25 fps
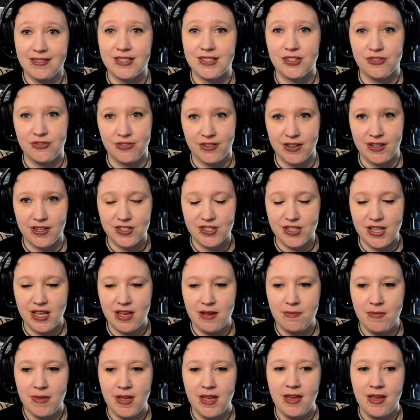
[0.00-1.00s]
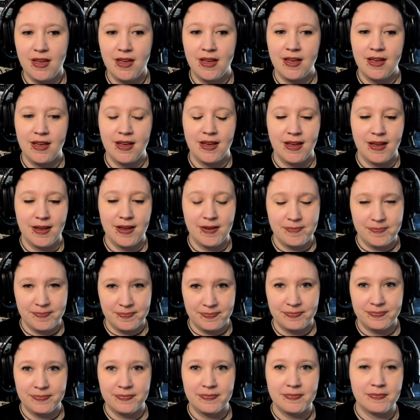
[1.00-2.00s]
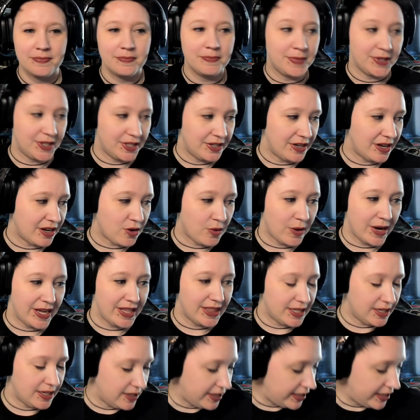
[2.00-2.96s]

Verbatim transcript: to finish them, but they're not quite there